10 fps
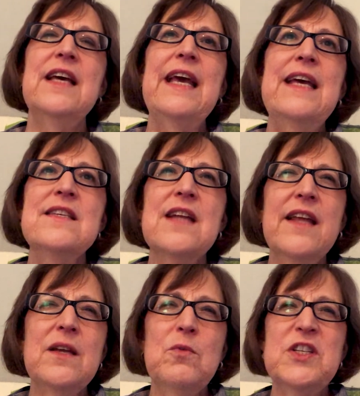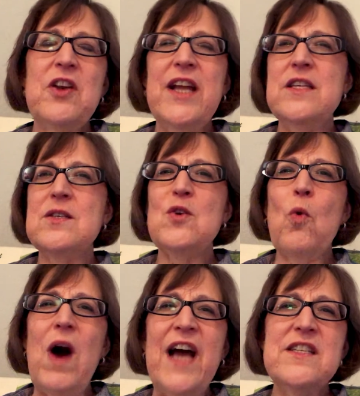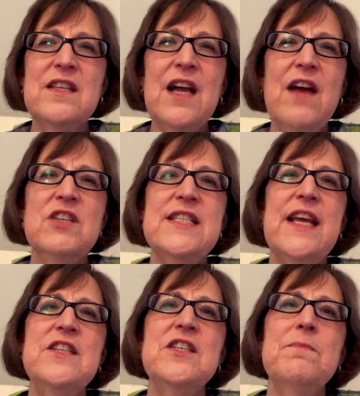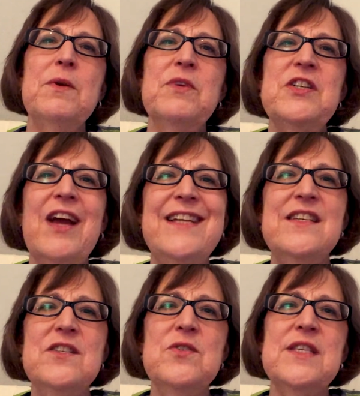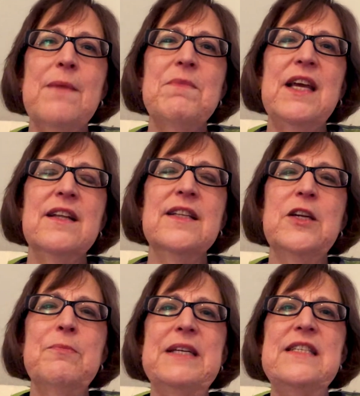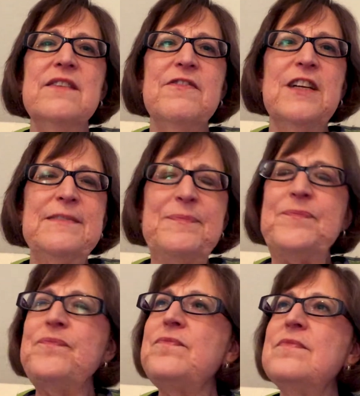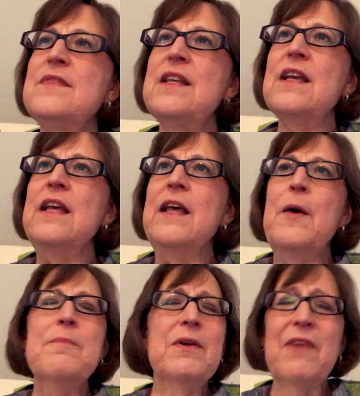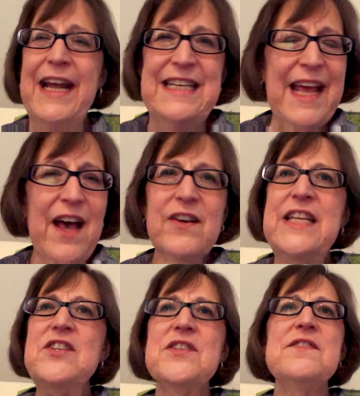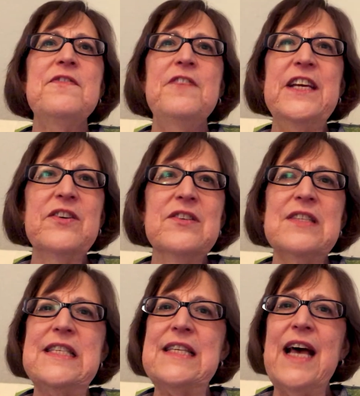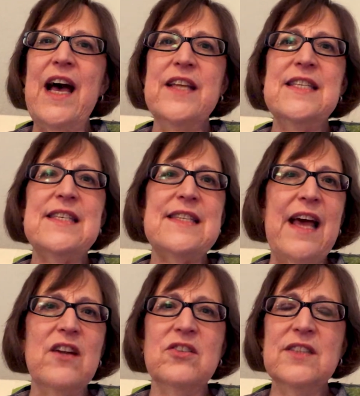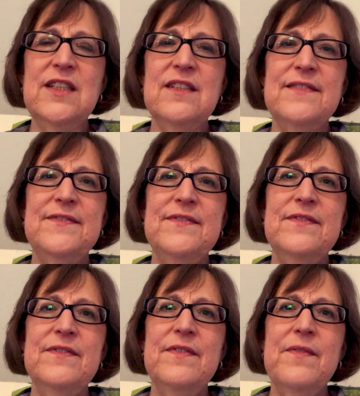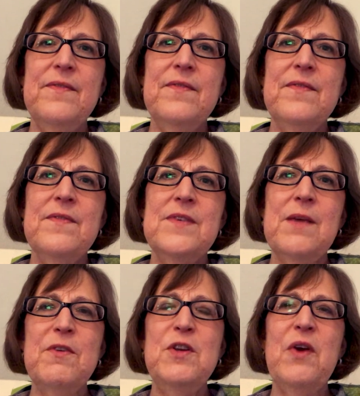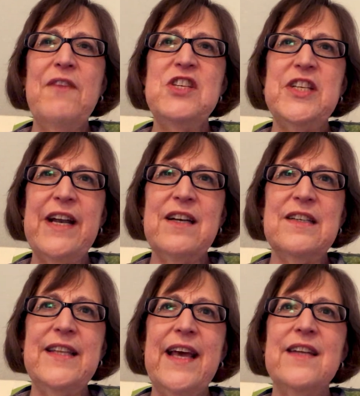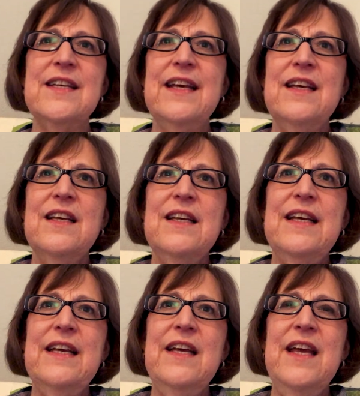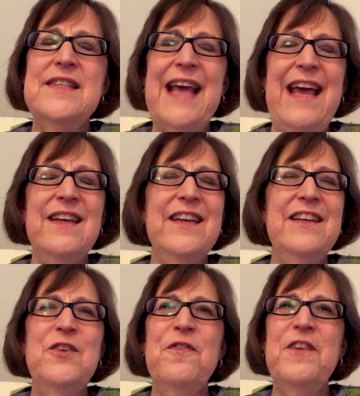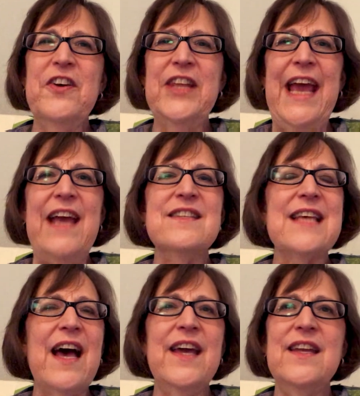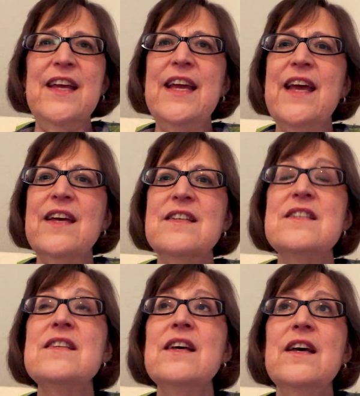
It's not that we're trying to squash the conversation, but we're trying to do something a little bit different. But right now, it just feels unsettled. Some of you have shared that it's you feel the anxiety and